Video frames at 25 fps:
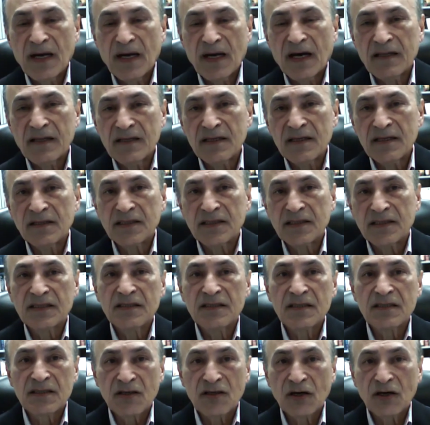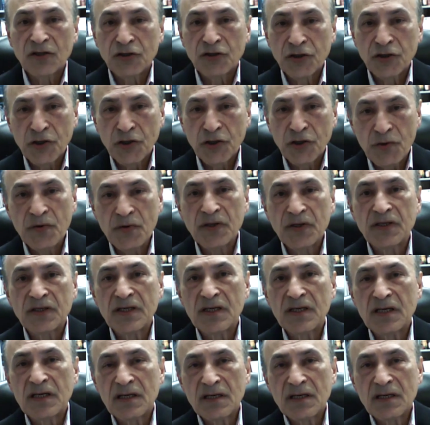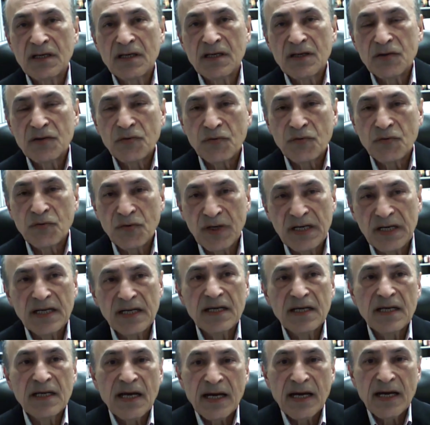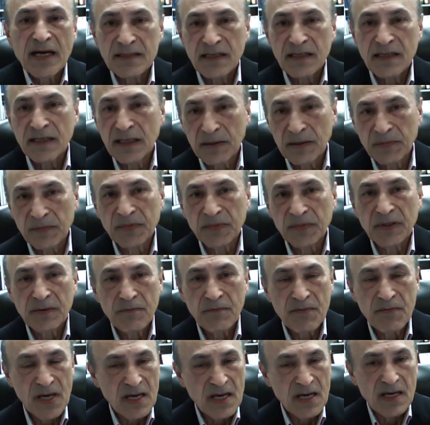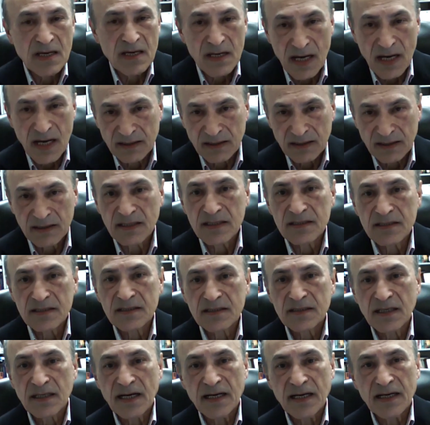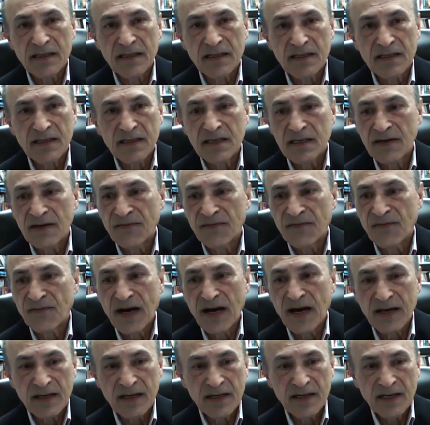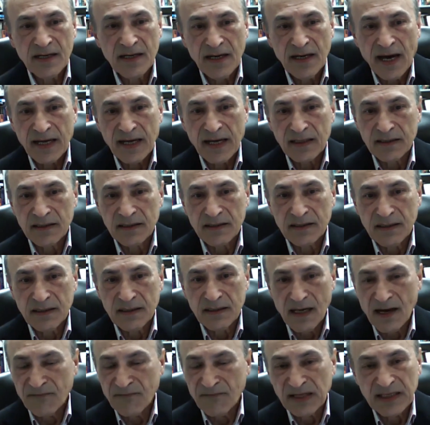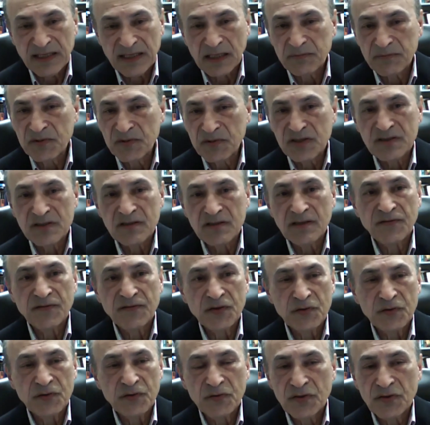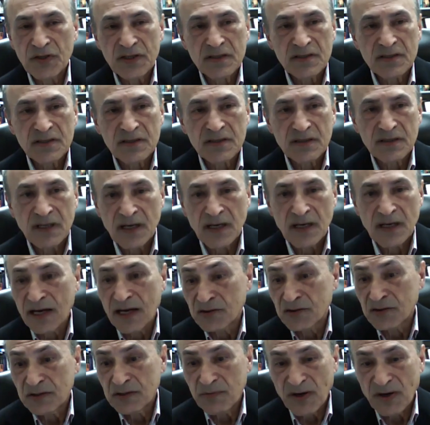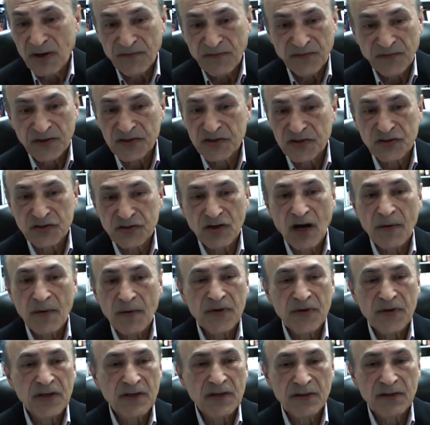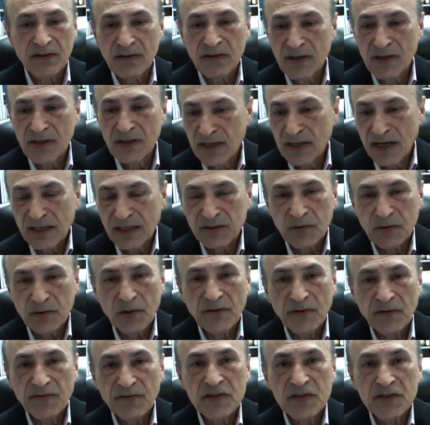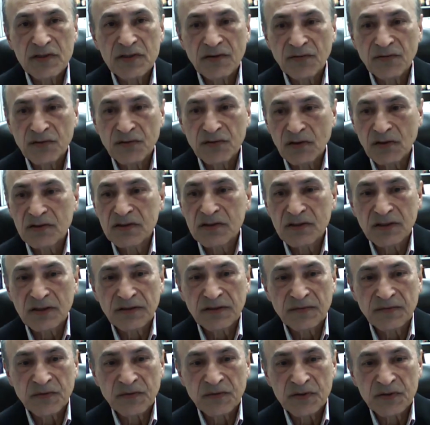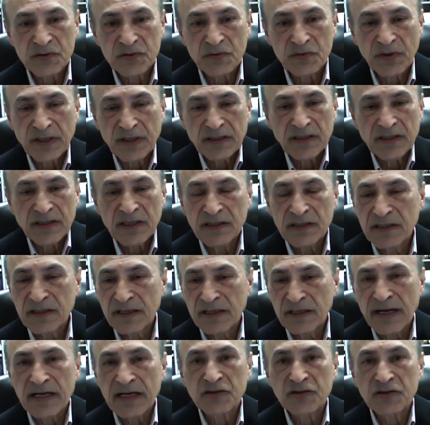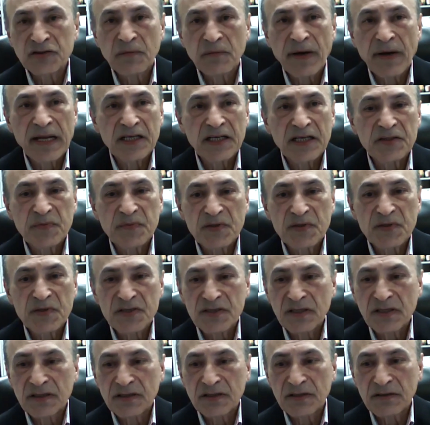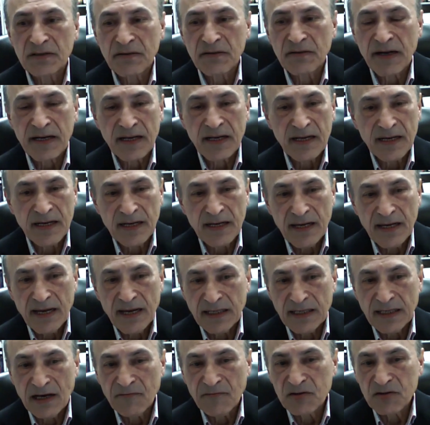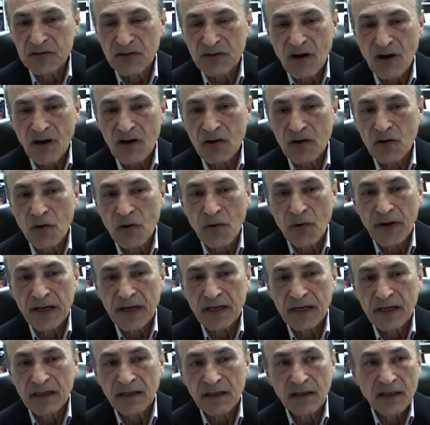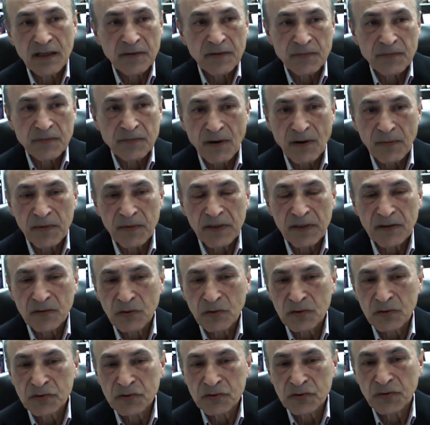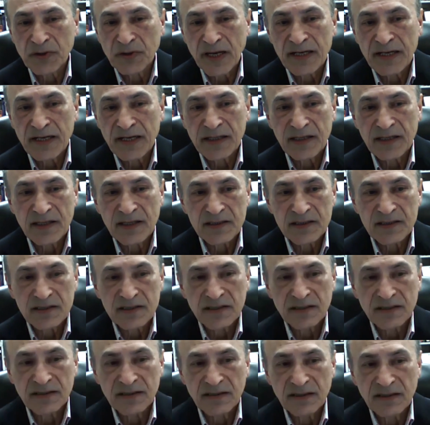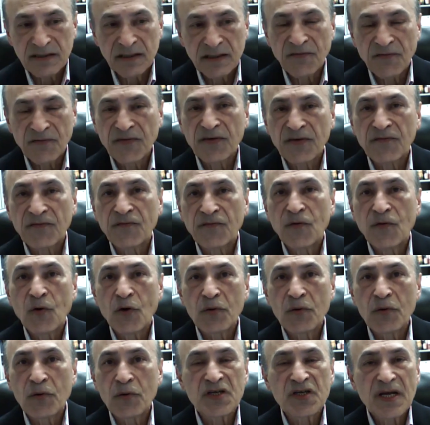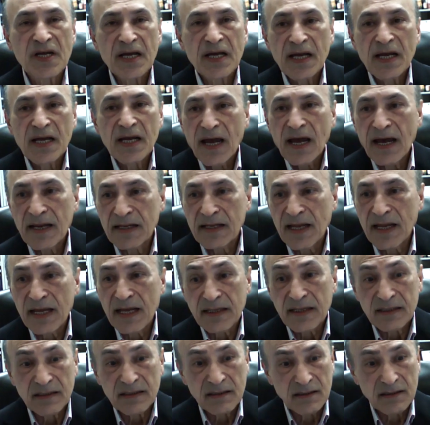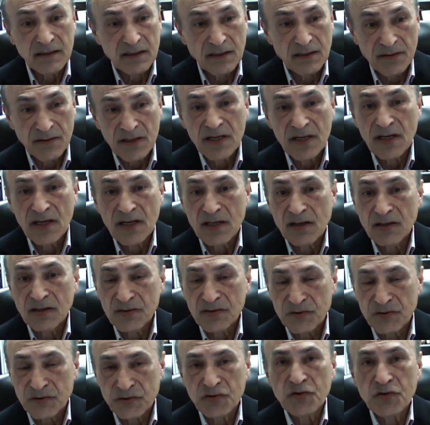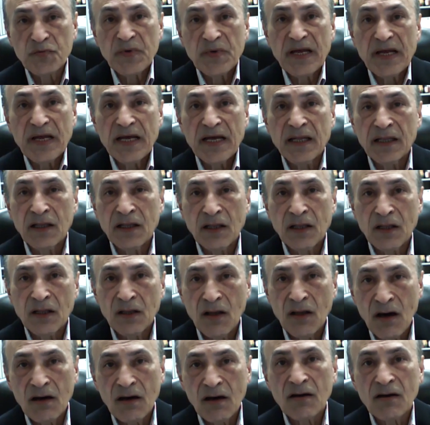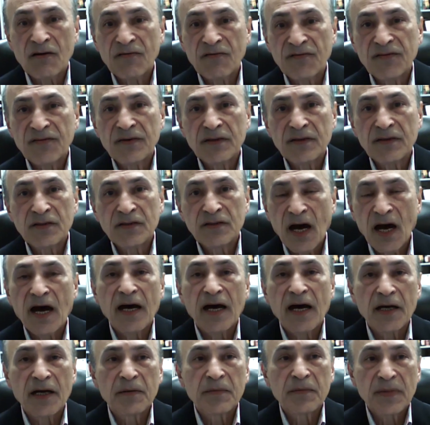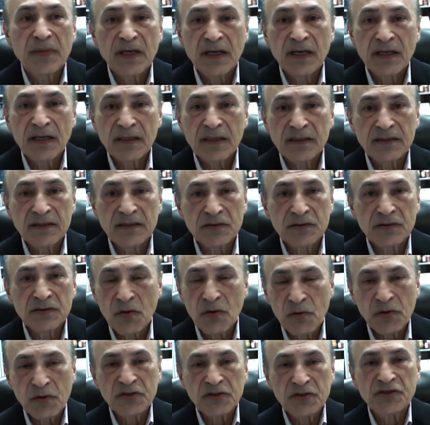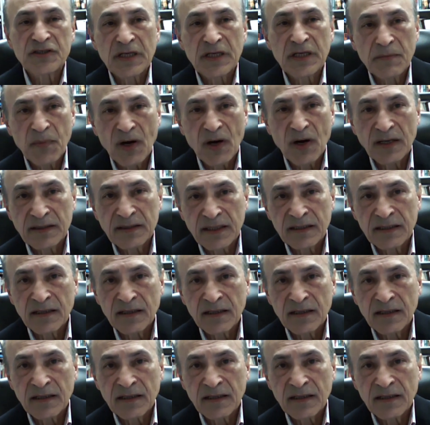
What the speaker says: I think just this continuity really has helped me, at least. And I think if I've had administrative duties, actually my first job here at the University of Tulsa was to head the International Management Center, and that was ongoing probably close to 10 years in different forms. And that really consumed a lot of time. There's no question about that.